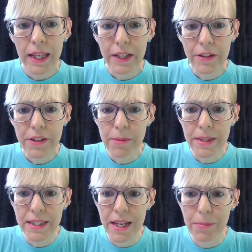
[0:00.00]
Here are some
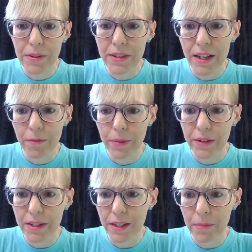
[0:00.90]
examples that I've
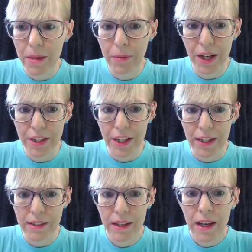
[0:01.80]
built into my
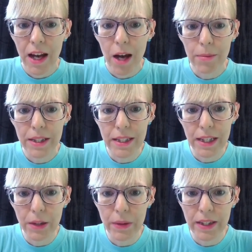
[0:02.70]
project. I'm
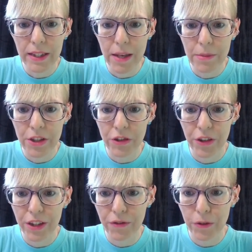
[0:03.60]
continuing to demonstrate the